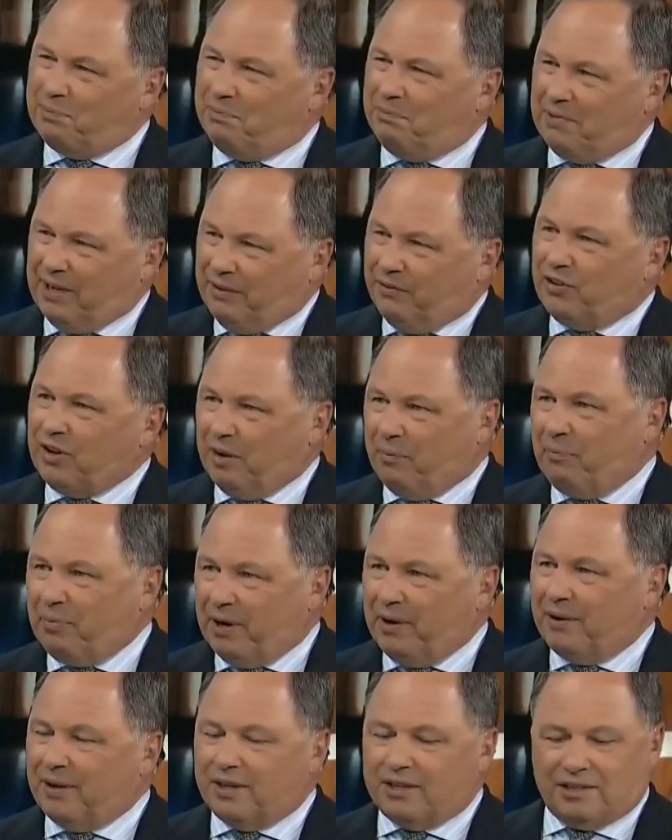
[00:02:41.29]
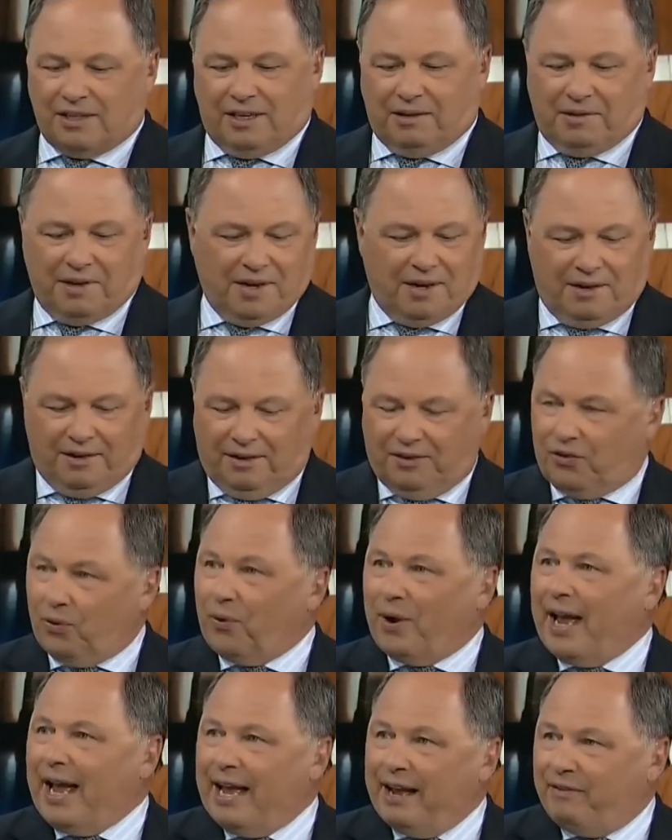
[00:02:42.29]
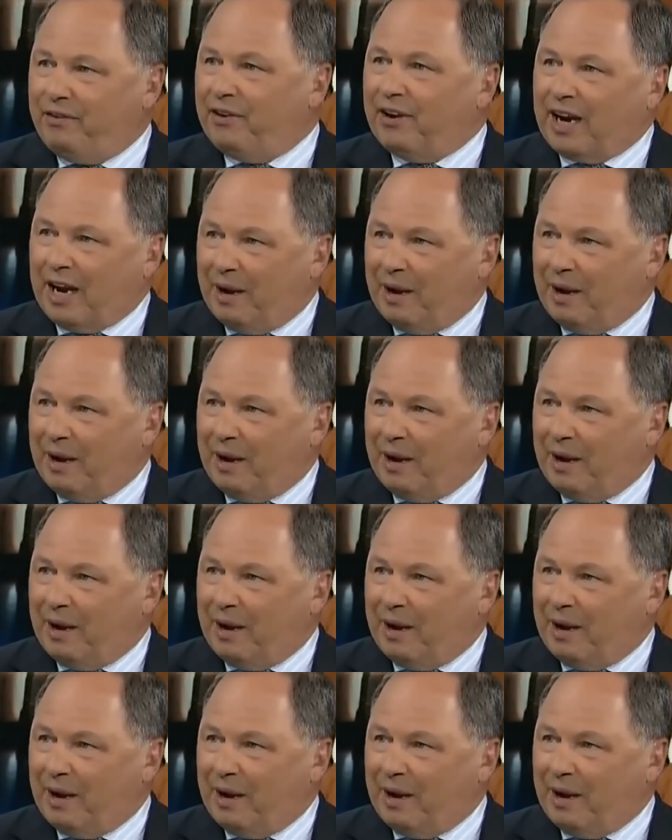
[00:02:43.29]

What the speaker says: it gives the appearance that it's okay if you're